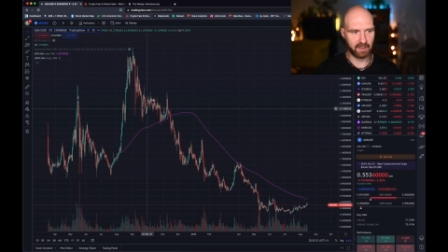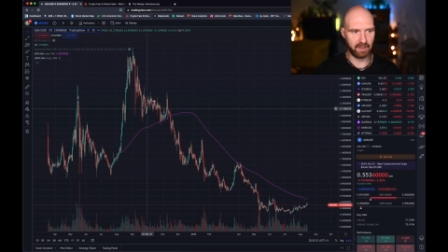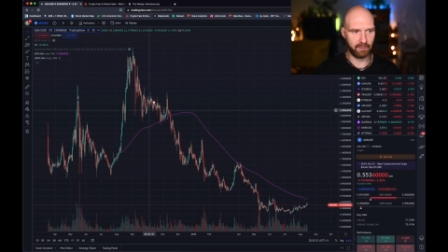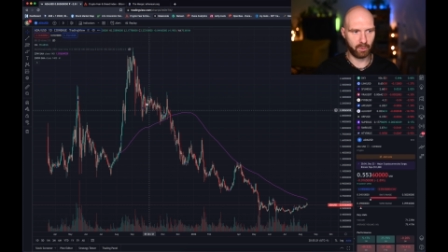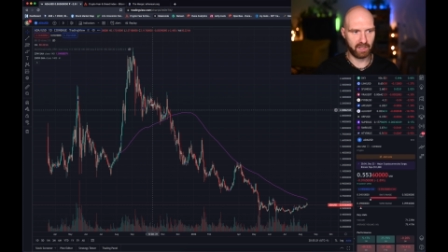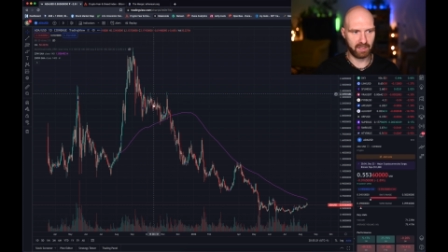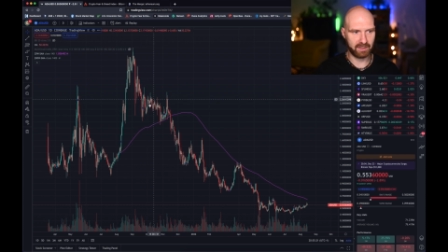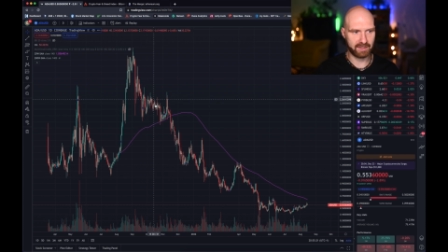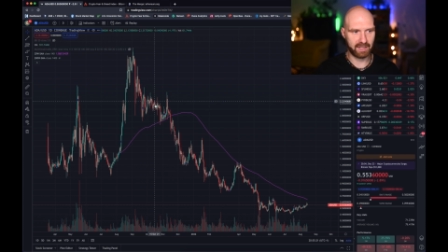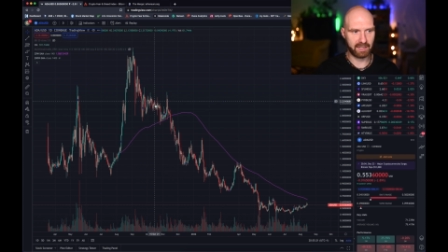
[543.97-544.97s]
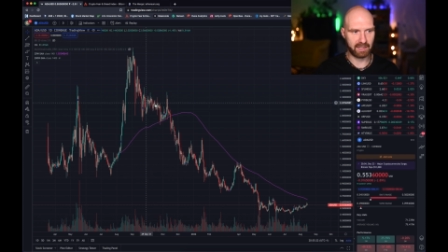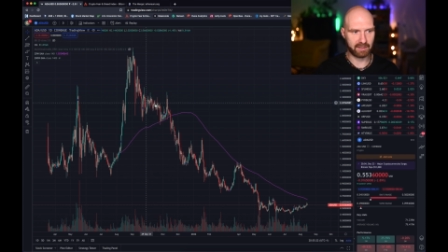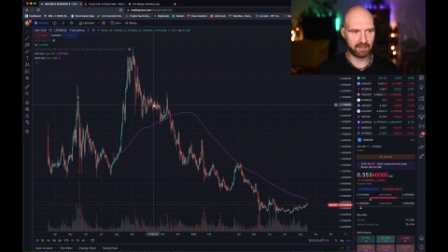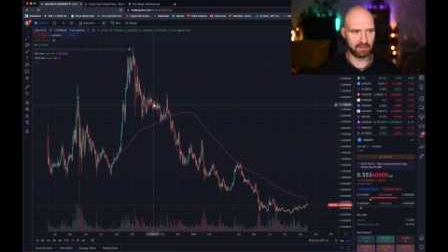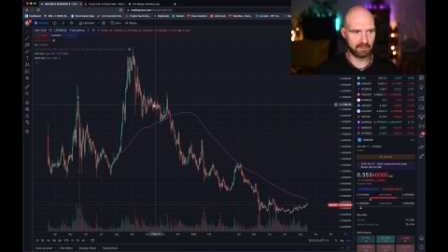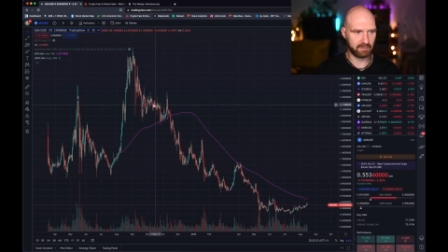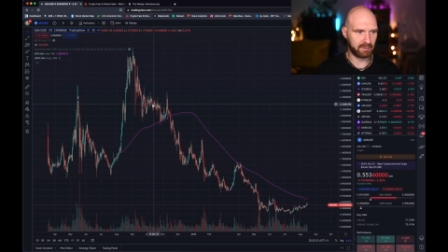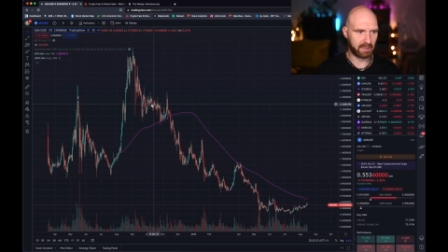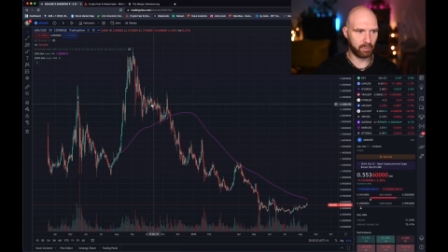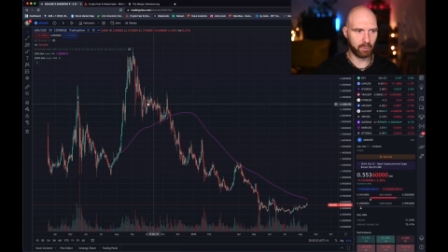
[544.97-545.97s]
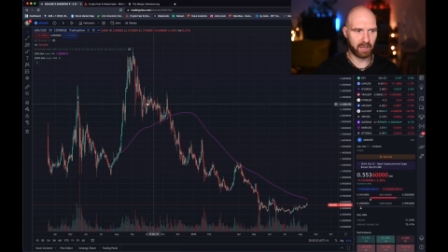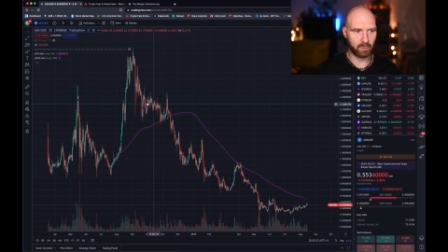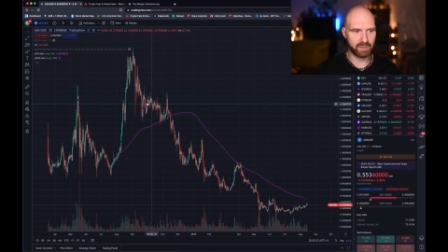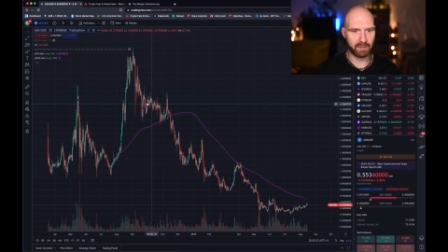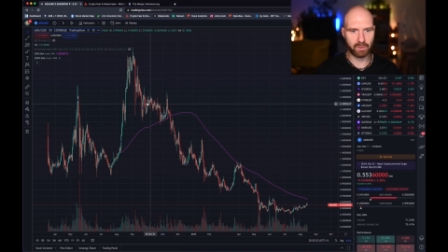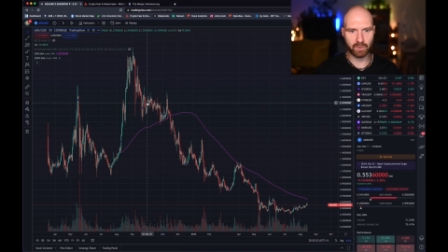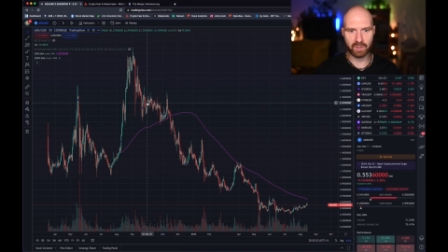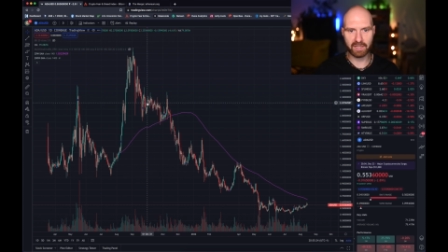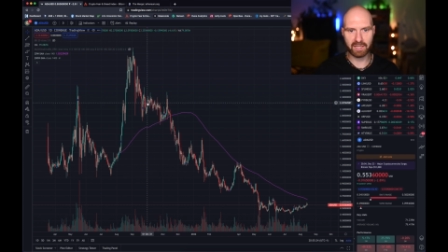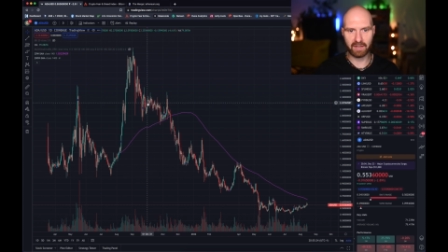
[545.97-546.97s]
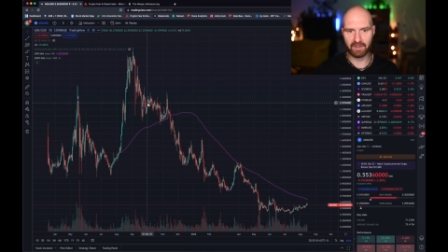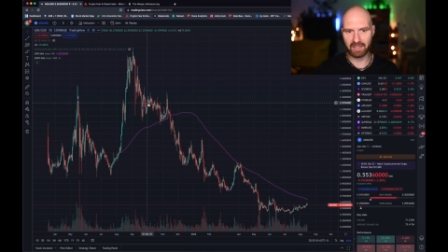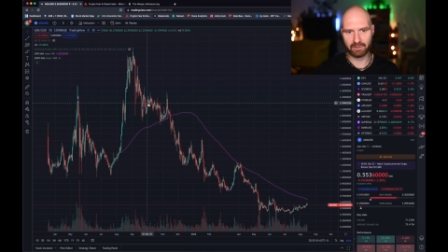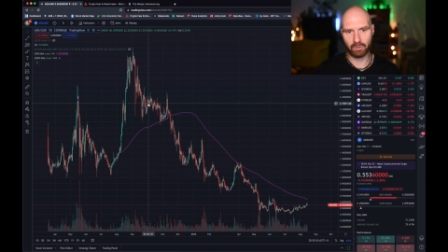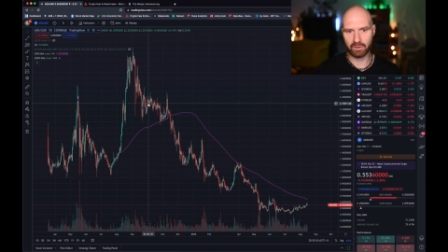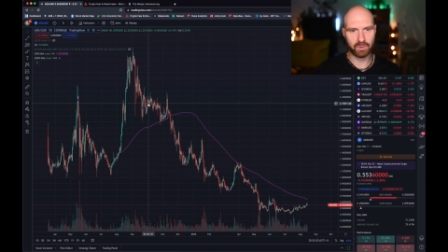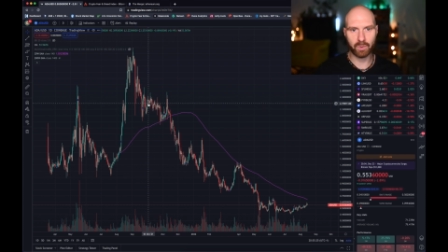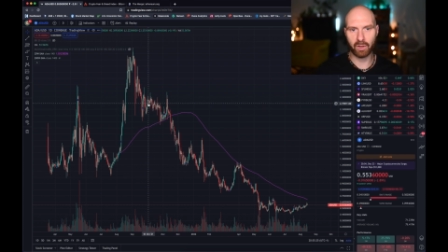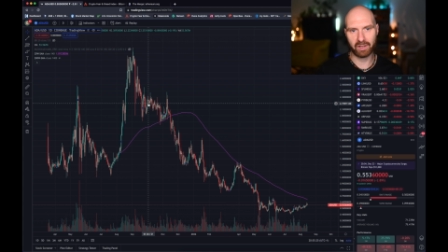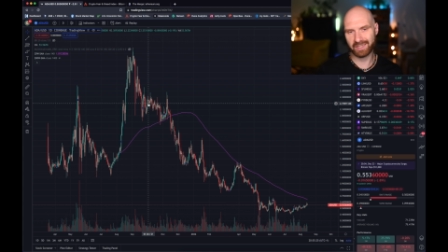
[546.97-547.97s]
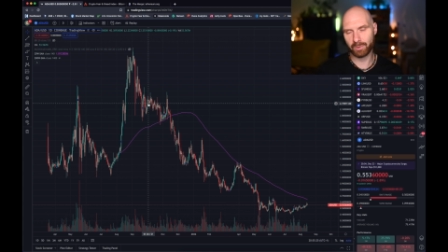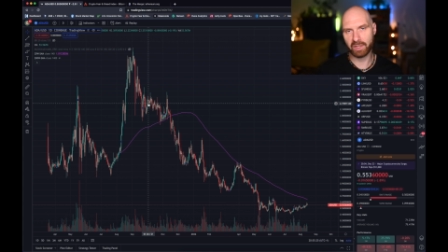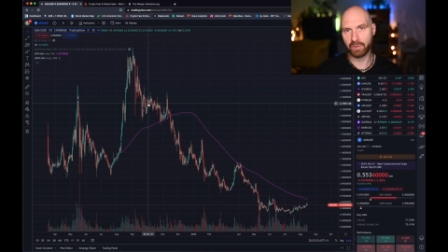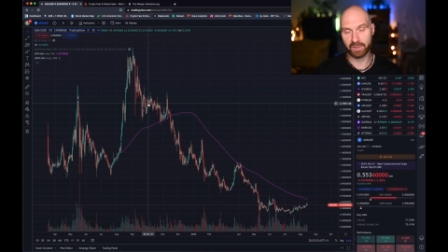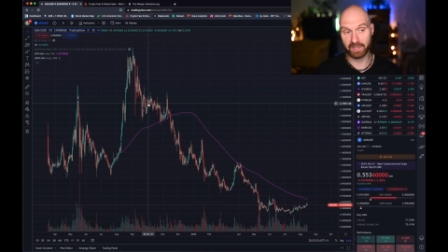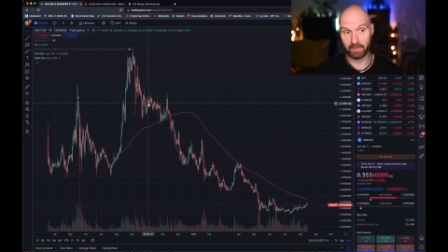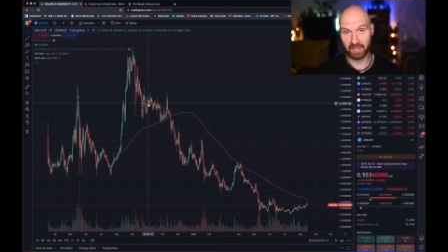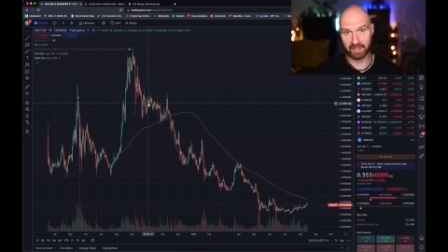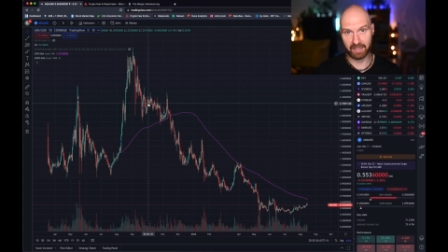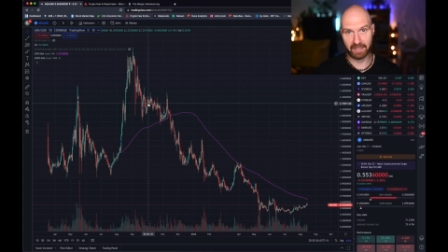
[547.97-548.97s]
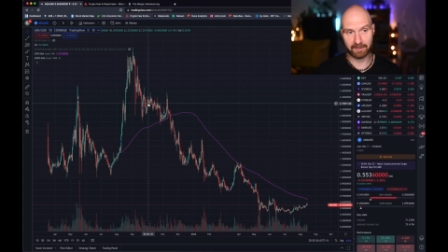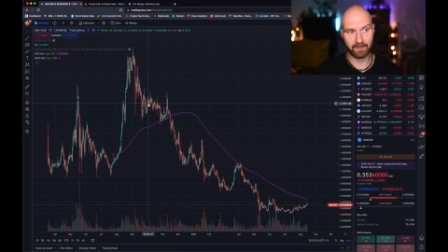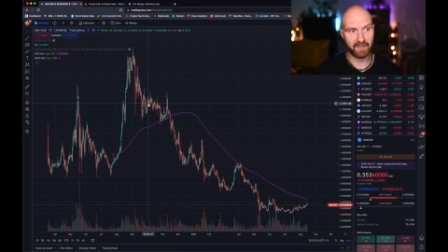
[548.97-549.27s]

If we say that that pullback was somewhere to this level, that's what two dollars twenty or something like that.